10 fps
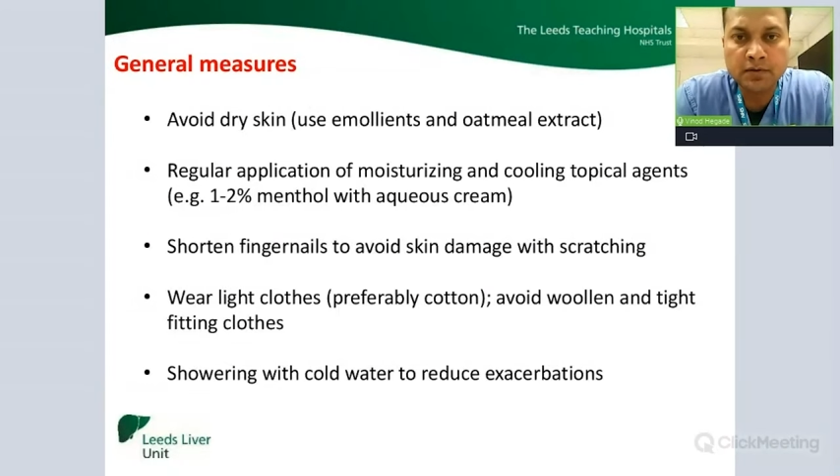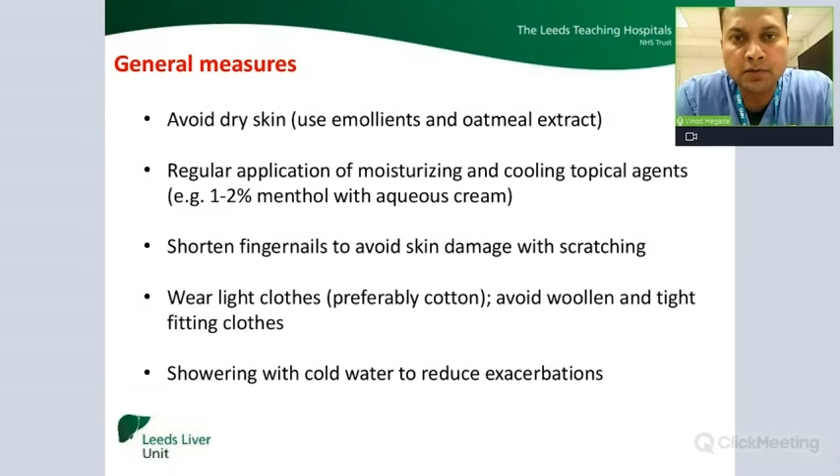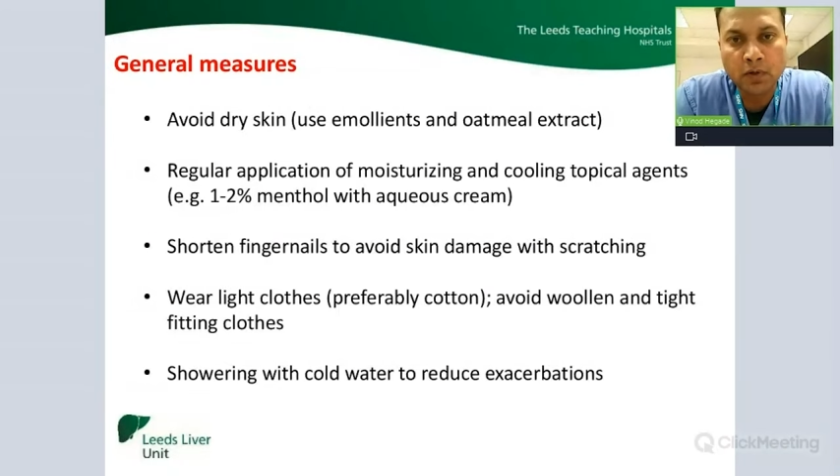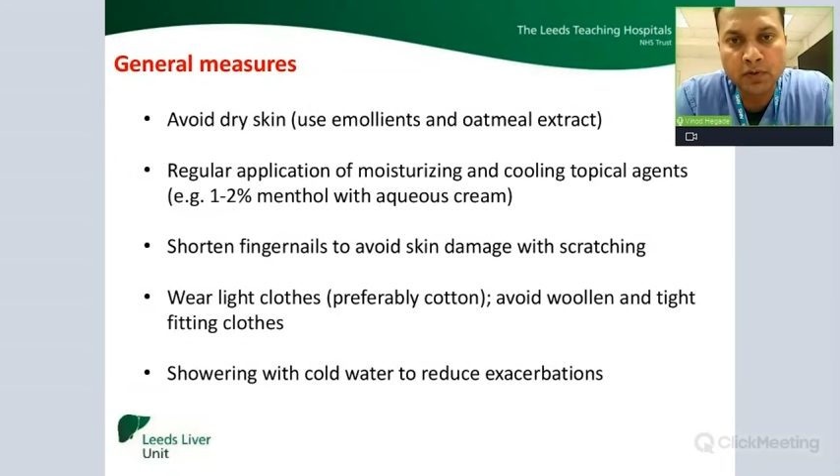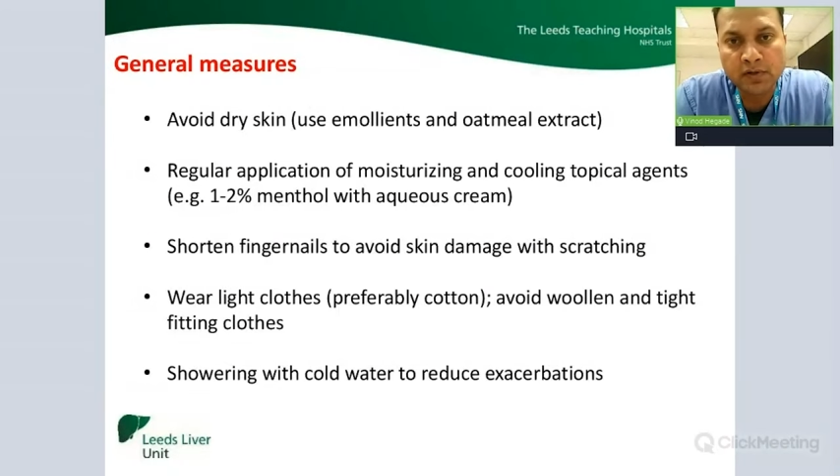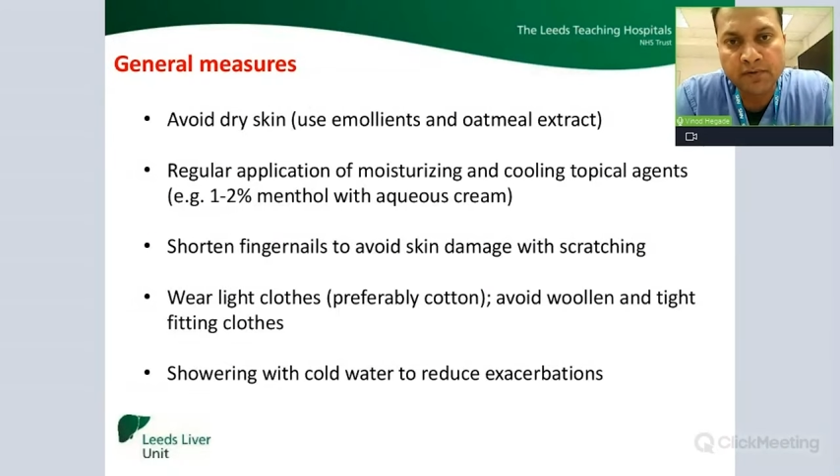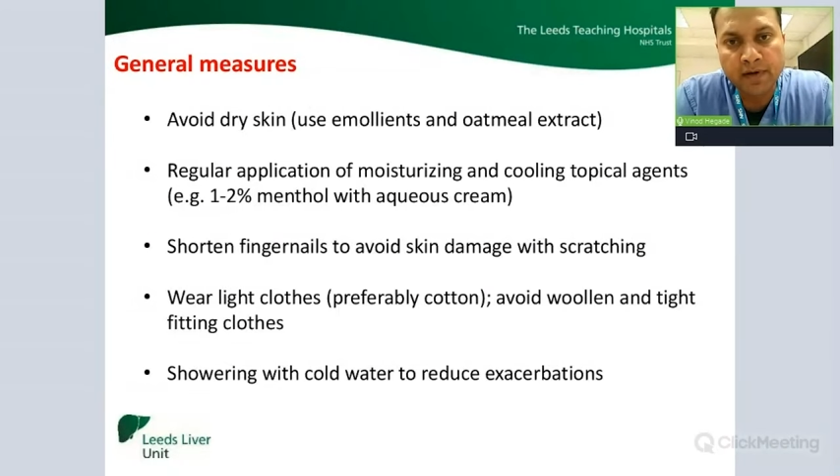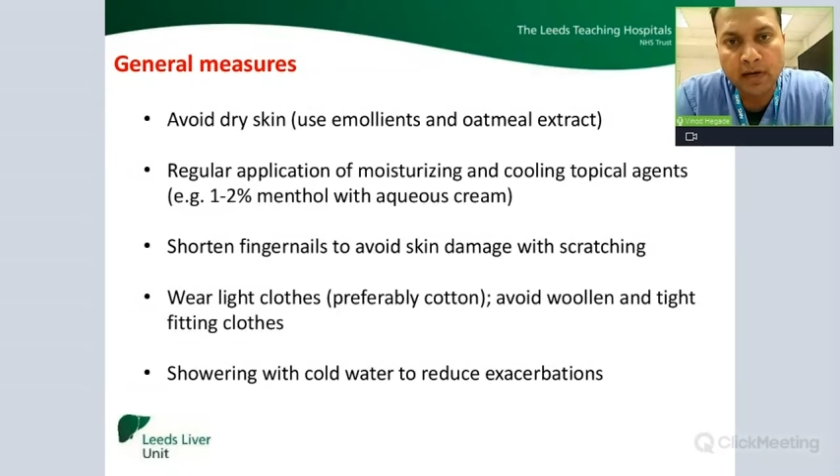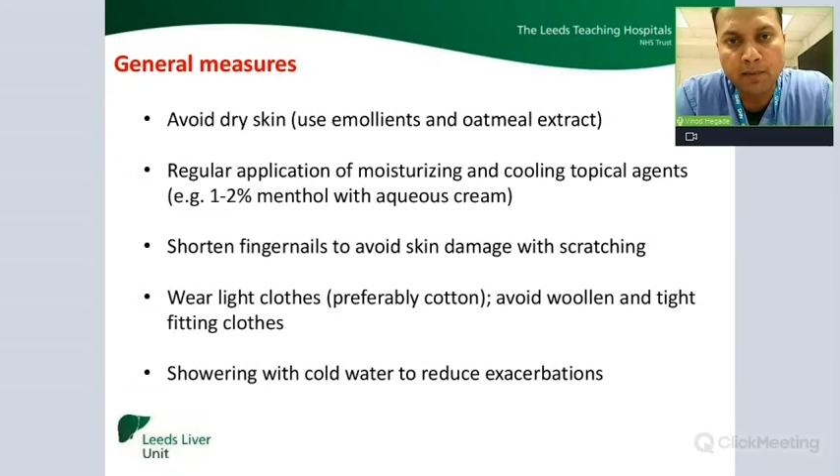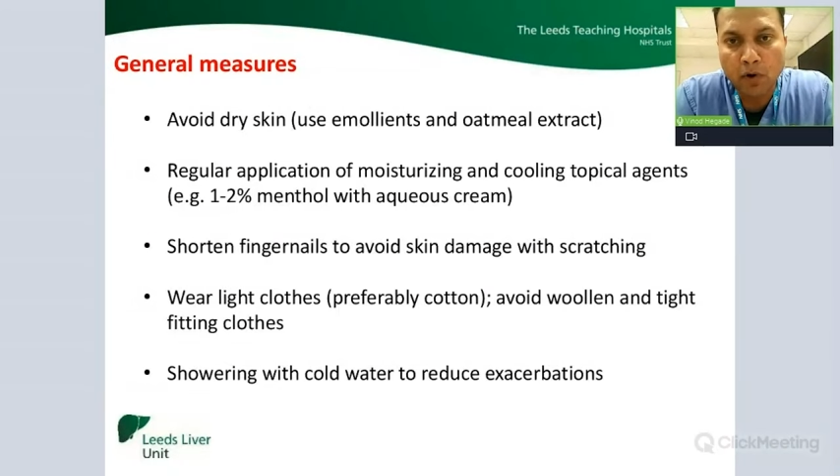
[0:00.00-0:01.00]
dose of
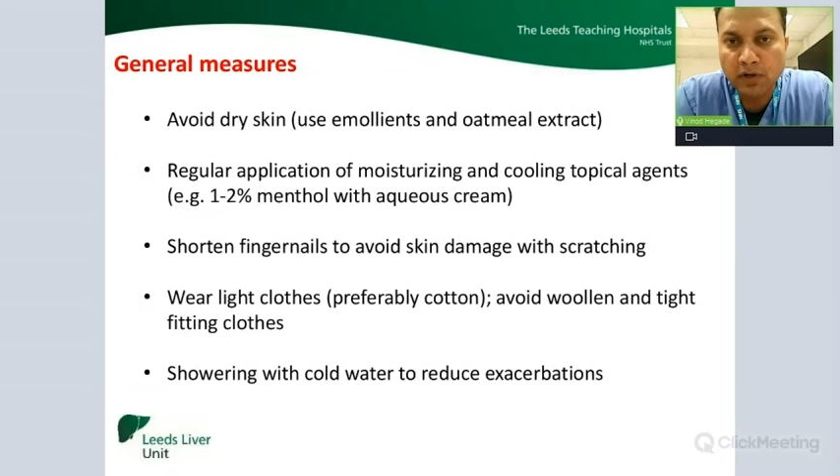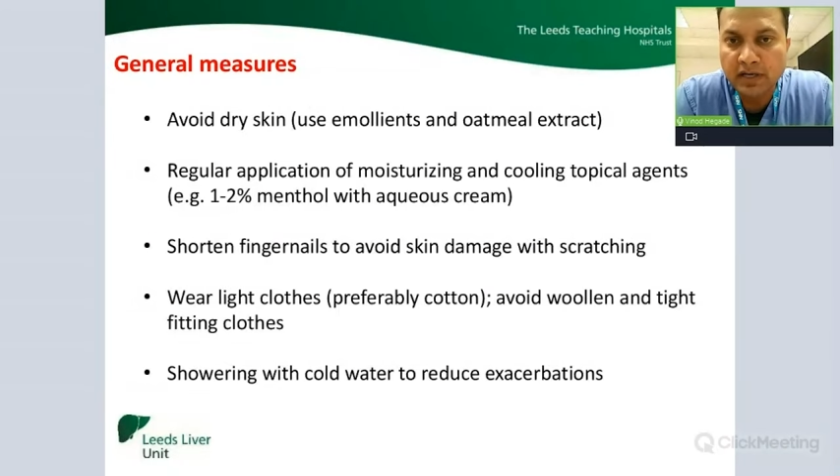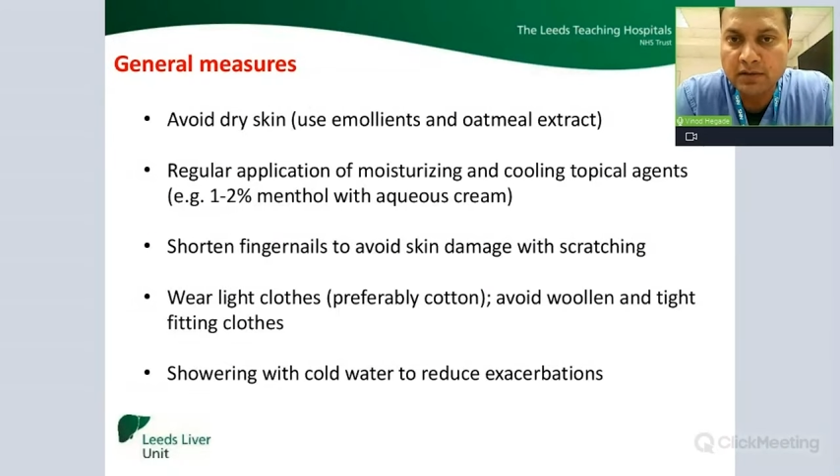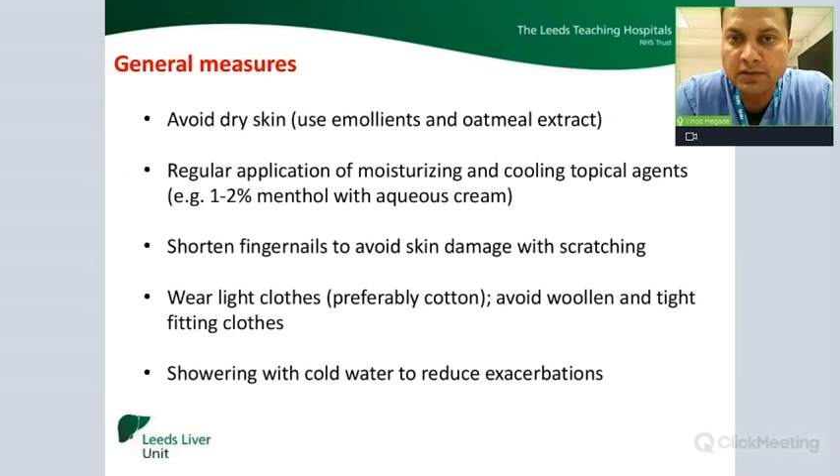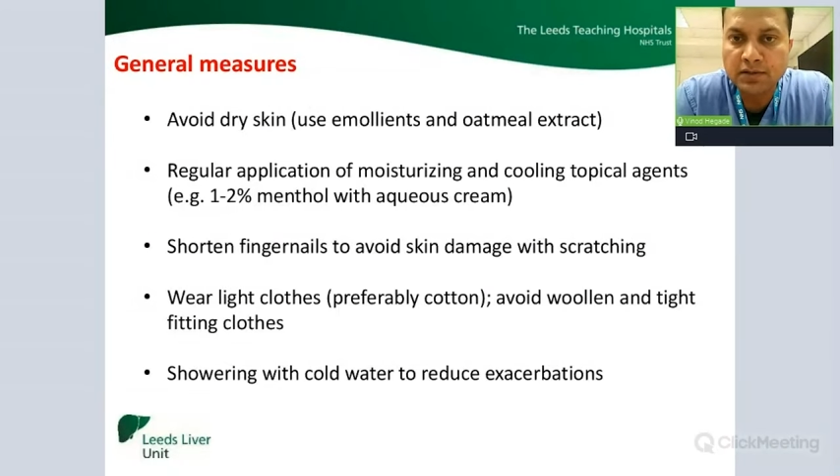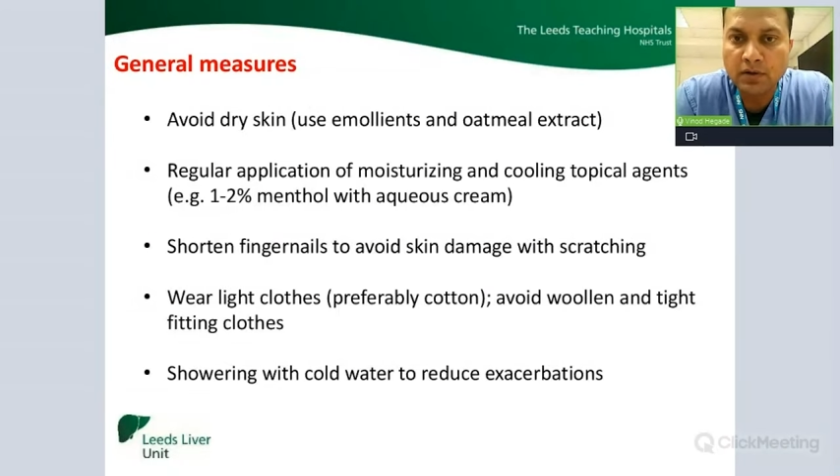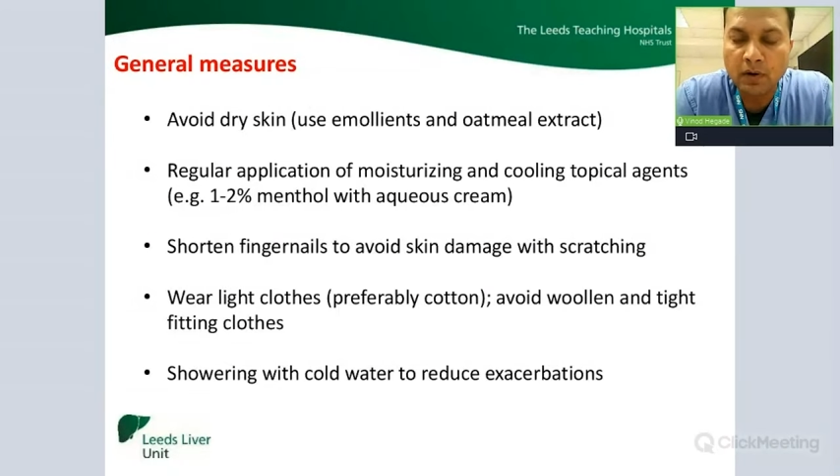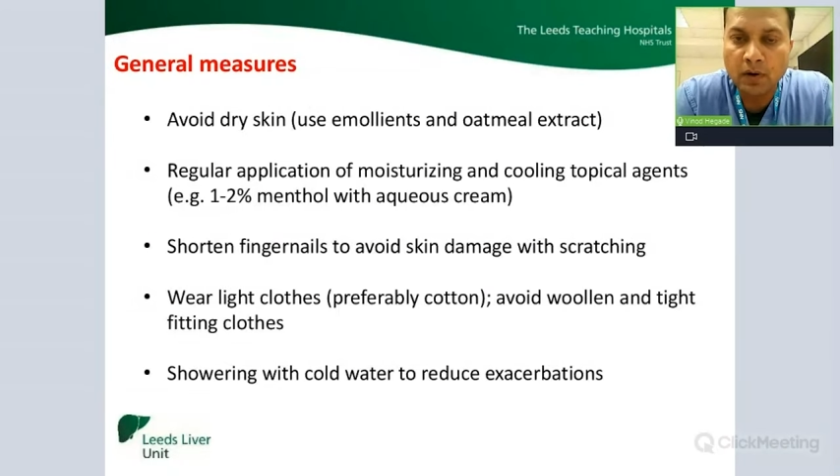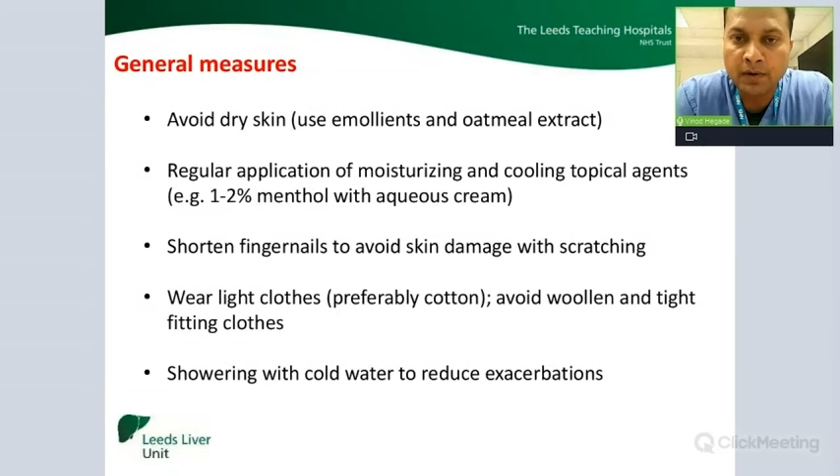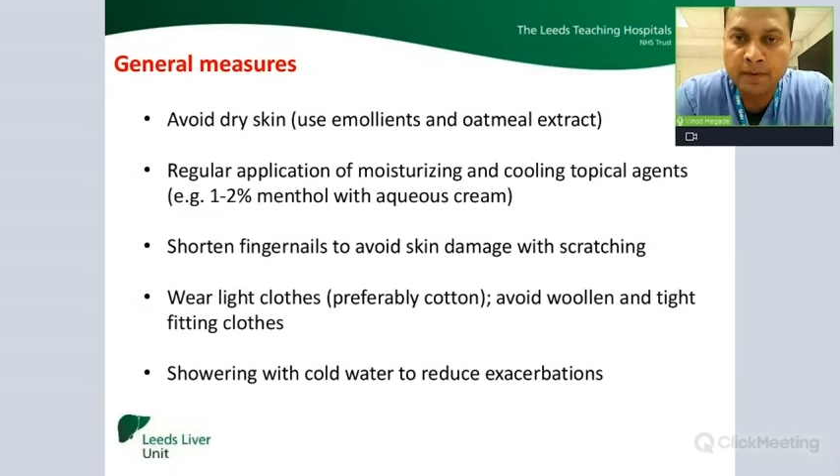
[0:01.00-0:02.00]
emollients
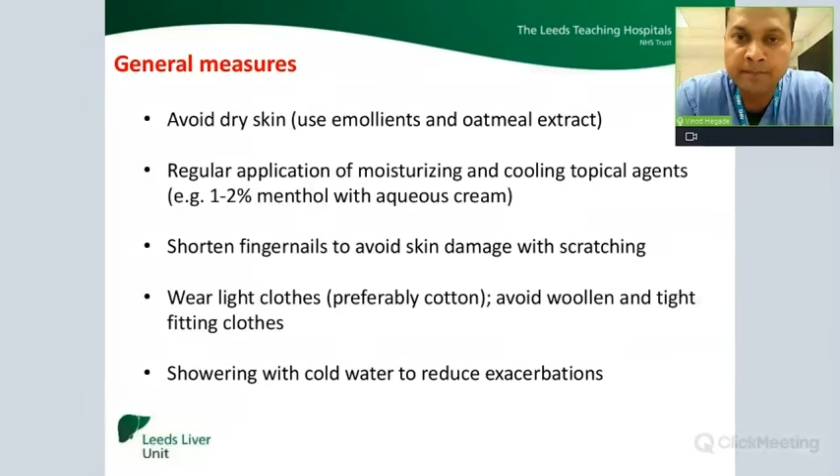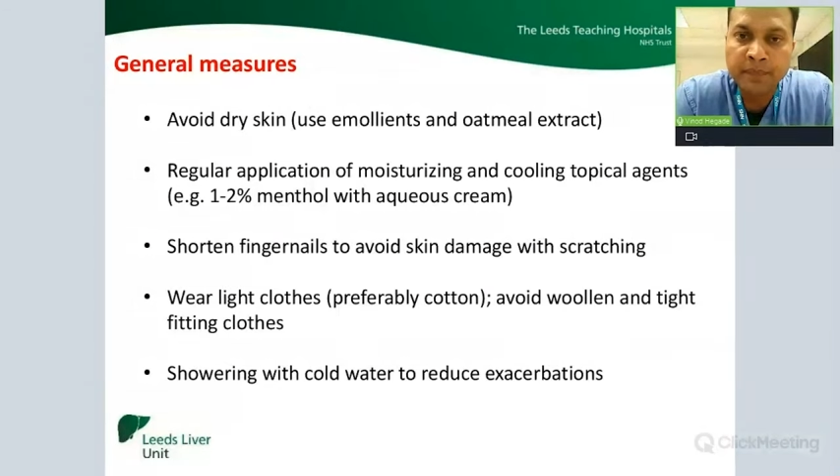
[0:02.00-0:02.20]
or